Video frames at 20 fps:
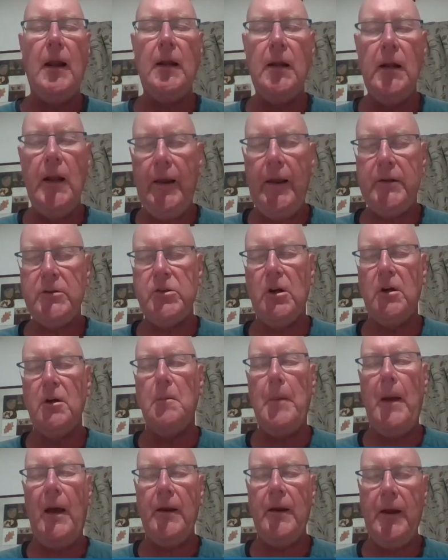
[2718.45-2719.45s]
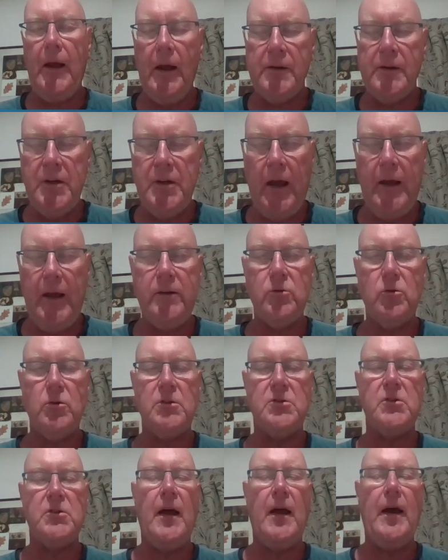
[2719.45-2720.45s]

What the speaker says: lecture about how dangerous they